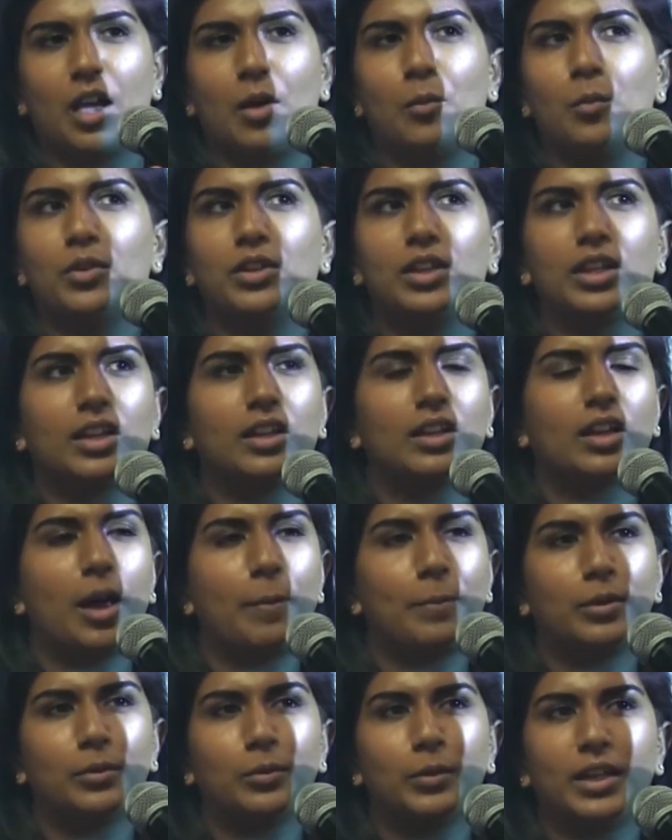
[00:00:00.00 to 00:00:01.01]
And within a
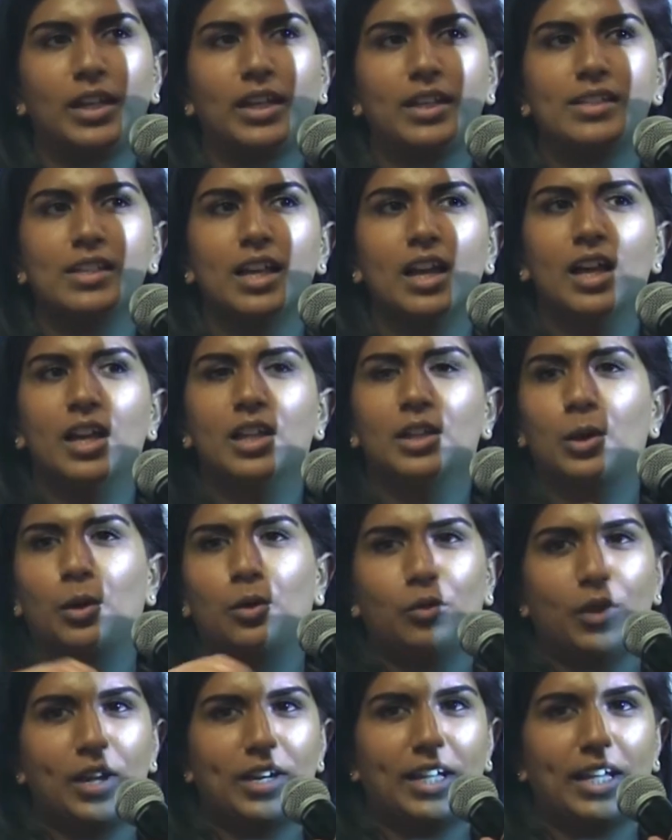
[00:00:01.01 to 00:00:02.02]
couple of weeks, they were
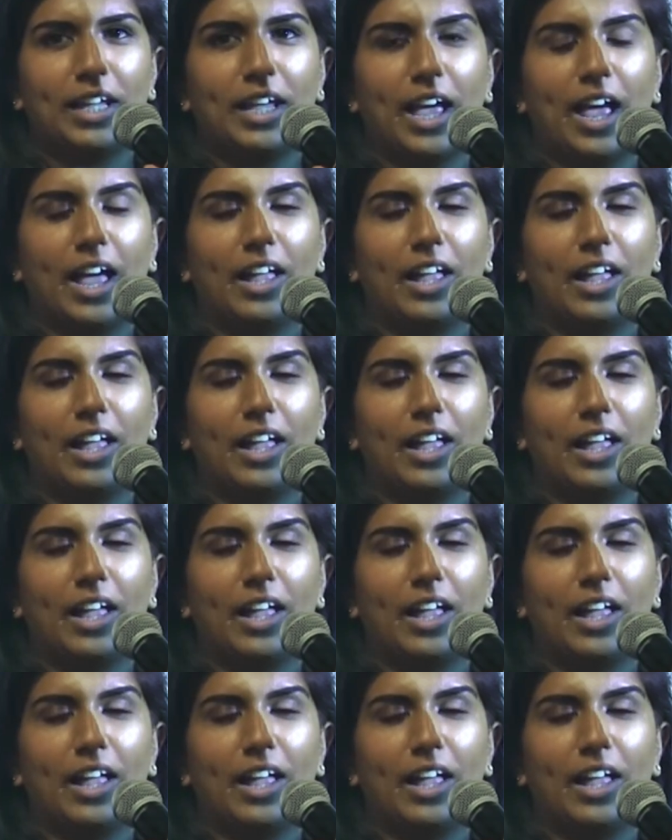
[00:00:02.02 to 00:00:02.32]
ready.